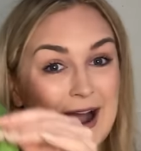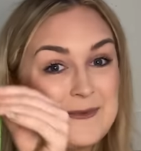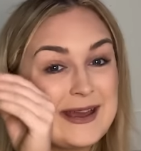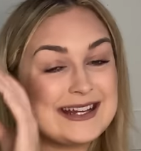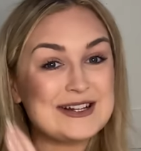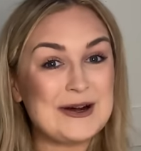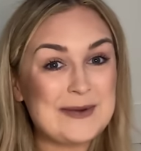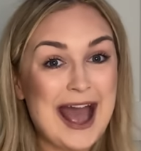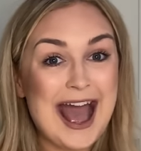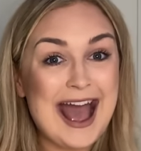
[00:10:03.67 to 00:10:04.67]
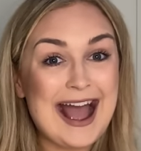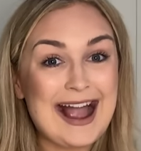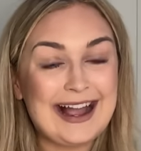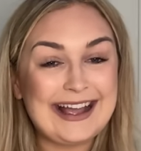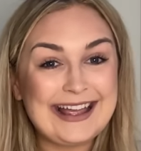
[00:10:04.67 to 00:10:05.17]
I picked up
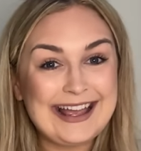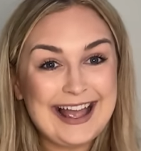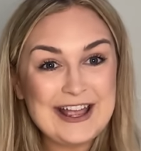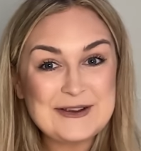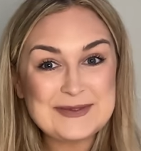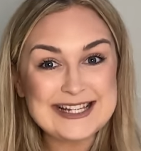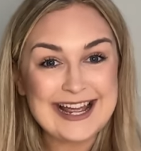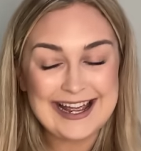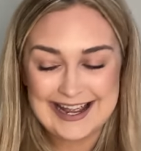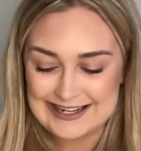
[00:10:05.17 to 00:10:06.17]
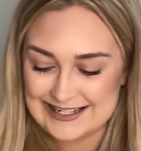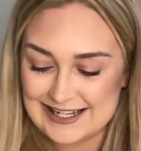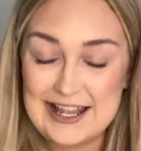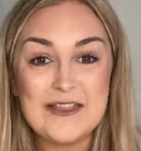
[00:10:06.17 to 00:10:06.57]
at Home Sense?